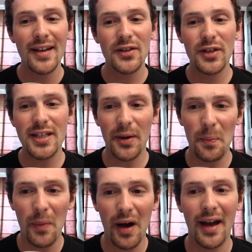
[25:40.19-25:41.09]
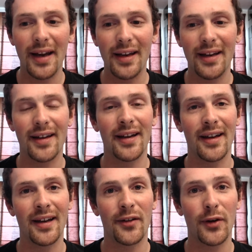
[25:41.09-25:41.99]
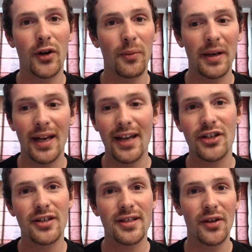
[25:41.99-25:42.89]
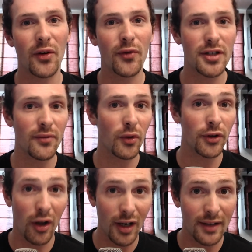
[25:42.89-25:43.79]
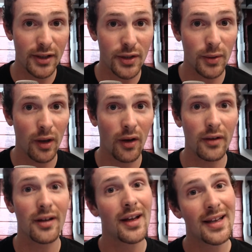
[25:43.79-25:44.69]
So these are my recommendations. So first of all, don't leave it too long.